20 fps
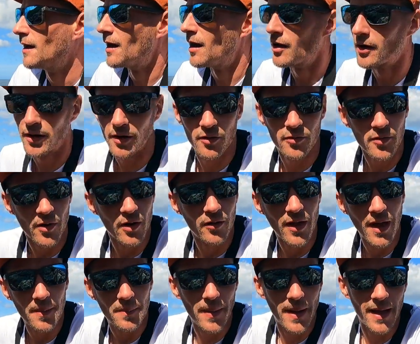I'm going to throw
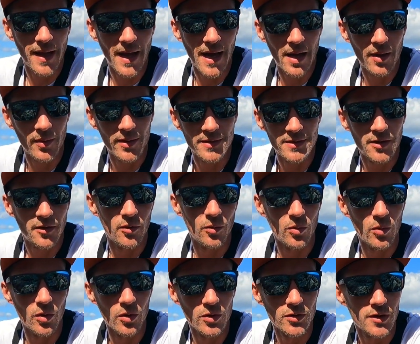that bait out into the
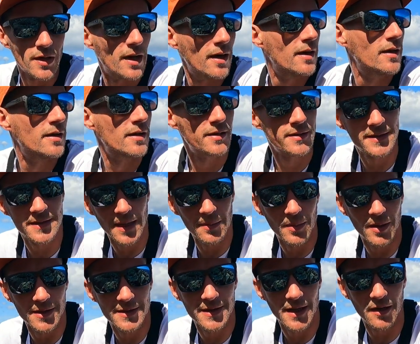water, set
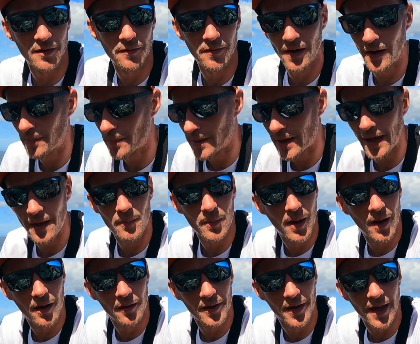myself up, get
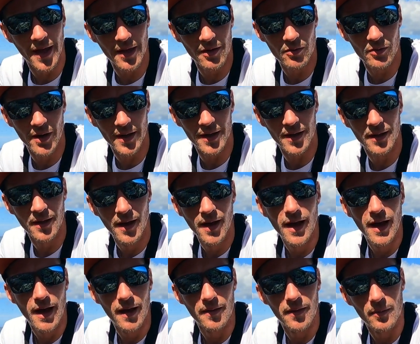my other gear ready,
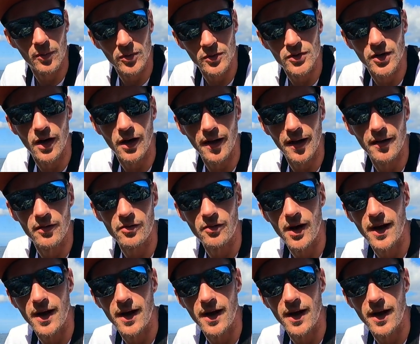and then we'll target a